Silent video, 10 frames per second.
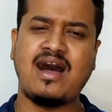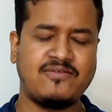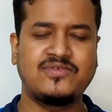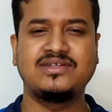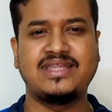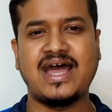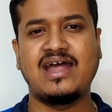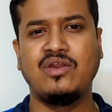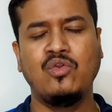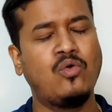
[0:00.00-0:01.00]
after
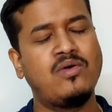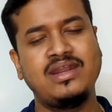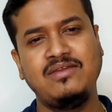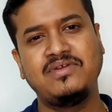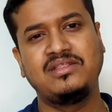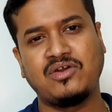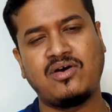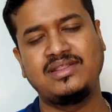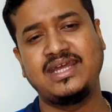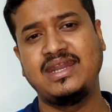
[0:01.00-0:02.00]
that no one even
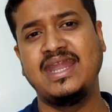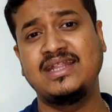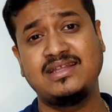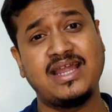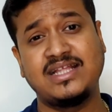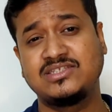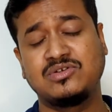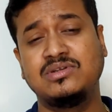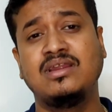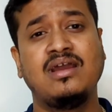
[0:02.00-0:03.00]
thought that Netherlands
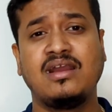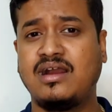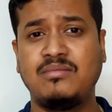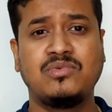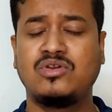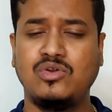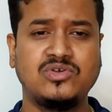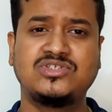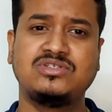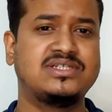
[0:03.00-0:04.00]
could come
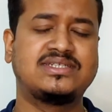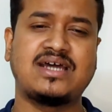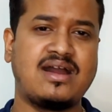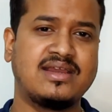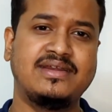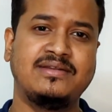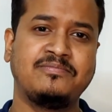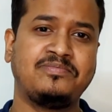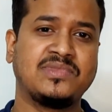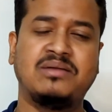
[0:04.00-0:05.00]
close to the target.
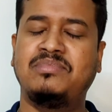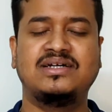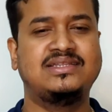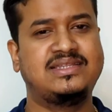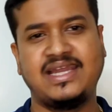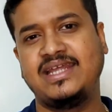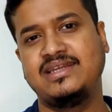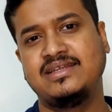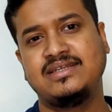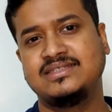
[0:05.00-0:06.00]
But
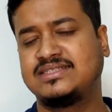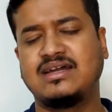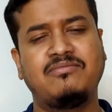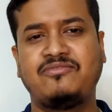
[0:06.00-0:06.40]
then some